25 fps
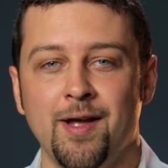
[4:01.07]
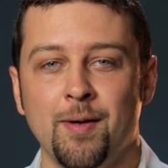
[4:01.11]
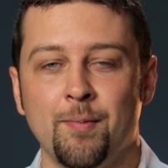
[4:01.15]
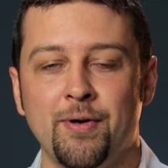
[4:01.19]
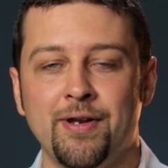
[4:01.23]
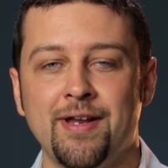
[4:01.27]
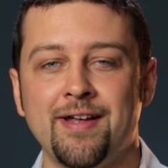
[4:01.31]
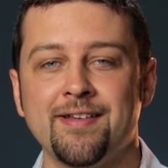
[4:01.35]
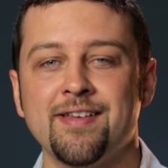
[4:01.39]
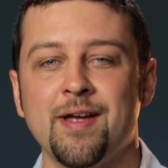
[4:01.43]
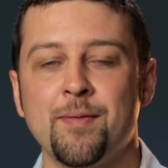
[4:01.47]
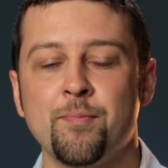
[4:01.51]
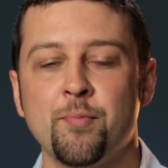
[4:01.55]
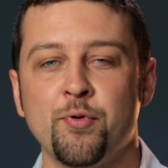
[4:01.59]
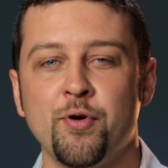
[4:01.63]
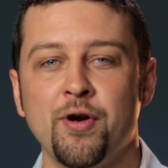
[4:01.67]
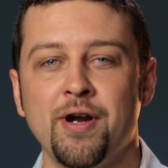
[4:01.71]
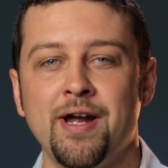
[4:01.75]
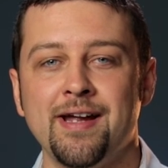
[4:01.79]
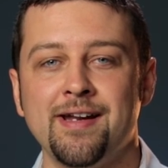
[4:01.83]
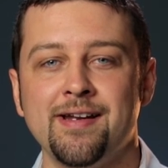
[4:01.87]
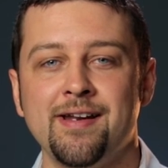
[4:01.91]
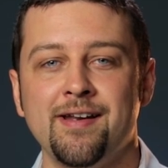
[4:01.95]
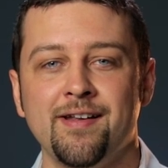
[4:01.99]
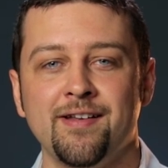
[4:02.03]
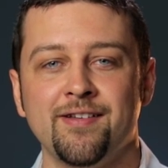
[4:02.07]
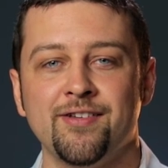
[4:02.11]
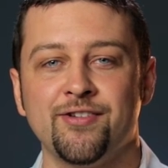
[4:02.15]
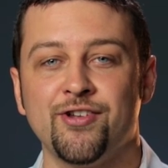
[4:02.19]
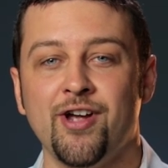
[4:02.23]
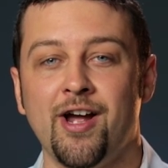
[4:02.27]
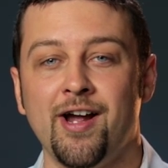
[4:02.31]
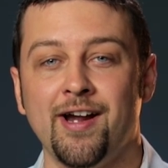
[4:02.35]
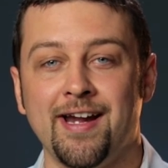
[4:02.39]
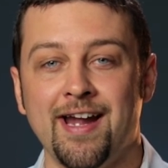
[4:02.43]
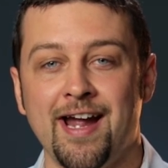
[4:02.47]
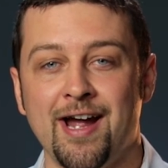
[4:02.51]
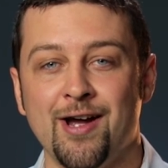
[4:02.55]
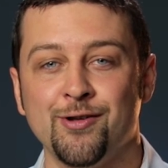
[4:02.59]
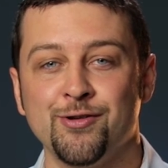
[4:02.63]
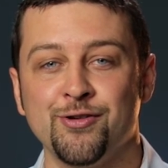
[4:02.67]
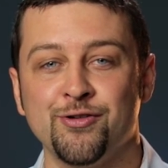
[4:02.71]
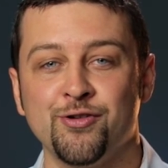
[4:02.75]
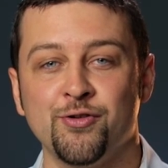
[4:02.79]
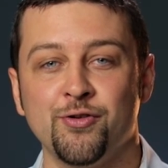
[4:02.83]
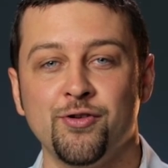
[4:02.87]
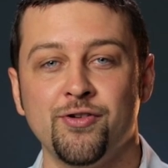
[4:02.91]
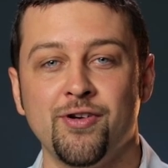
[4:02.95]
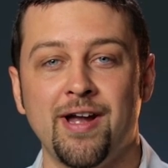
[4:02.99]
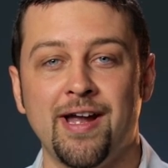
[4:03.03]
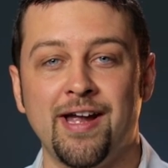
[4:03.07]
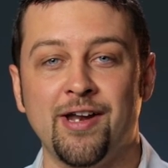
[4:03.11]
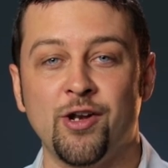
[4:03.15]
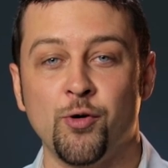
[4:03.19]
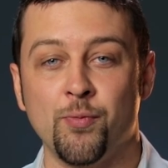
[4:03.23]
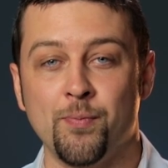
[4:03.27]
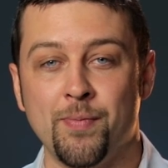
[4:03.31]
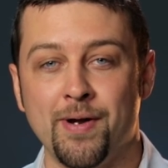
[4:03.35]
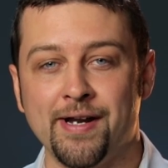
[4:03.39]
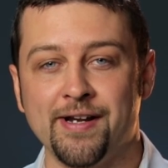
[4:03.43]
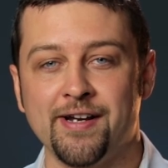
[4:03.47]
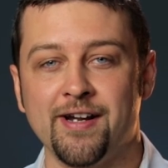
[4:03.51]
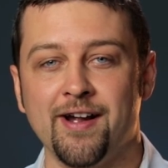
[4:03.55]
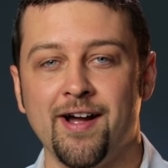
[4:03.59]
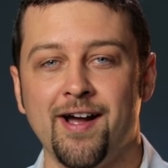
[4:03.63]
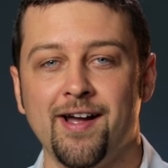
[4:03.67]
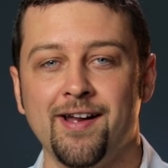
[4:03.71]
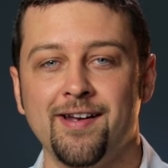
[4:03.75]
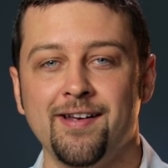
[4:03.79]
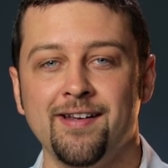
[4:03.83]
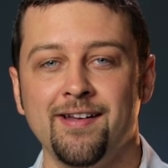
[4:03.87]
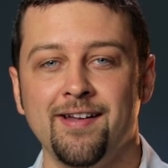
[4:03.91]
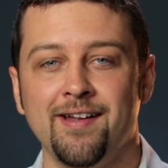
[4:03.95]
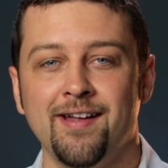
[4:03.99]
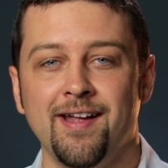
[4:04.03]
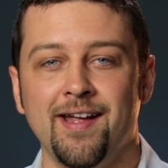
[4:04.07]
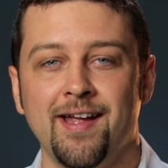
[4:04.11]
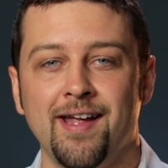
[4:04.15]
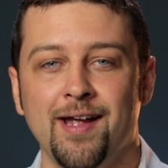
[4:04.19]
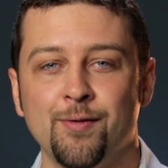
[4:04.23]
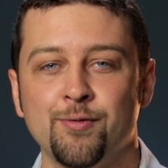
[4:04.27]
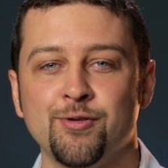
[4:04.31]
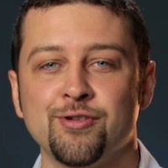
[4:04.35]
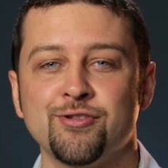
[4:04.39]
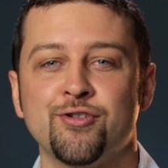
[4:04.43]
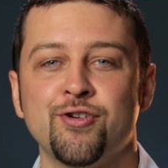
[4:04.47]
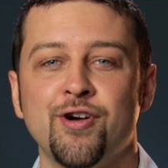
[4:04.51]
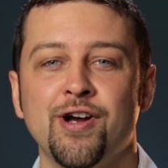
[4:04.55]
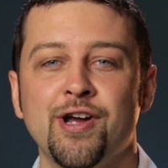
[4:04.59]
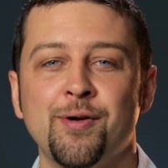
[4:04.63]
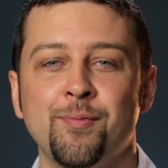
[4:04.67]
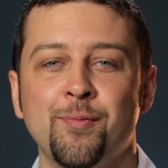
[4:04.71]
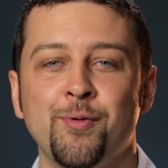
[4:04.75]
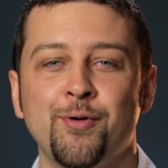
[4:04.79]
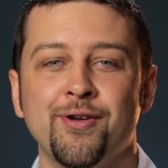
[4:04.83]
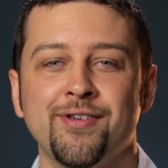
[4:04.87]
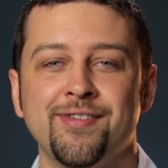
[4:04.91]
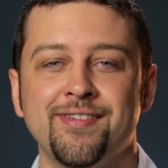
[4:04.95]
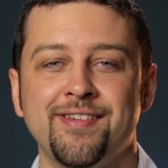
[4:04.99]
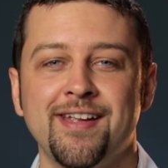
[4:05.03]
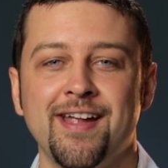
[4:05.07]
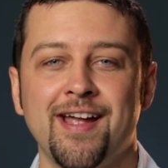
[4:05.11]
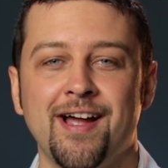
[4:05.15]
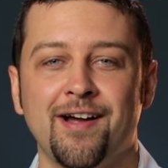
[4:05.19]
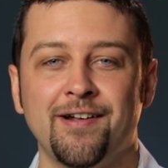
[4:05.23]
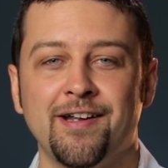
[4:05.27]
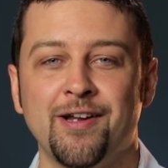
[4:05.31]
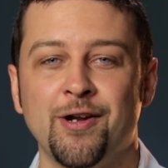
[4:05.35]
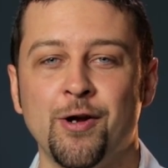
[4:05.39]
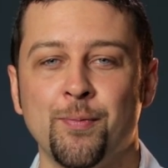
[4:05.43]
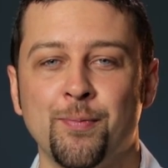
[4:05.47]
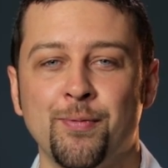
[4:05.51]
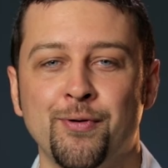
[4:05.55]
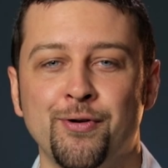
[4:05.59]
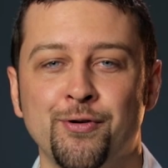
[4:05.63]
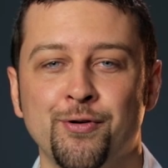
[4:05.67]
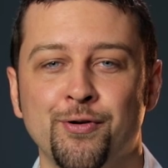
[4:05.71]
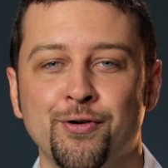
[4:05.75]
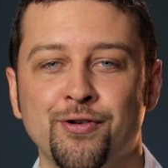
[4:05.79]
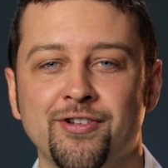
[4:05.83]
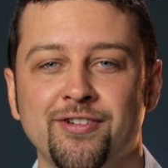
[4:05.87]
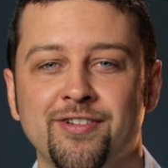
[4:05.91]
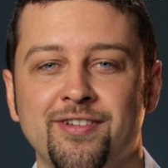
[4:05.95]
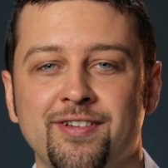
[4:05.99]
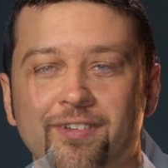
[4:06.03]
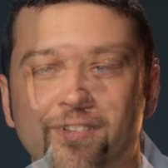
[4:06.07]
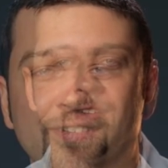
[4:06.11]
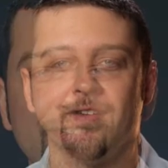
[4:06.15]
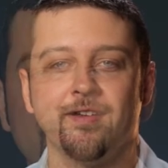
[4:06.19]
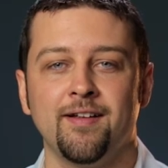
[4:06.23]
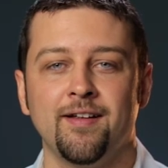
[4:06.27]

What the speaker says: But as I prayed, sought counsel, and obeyed God, it was incredible to see how He opened doors.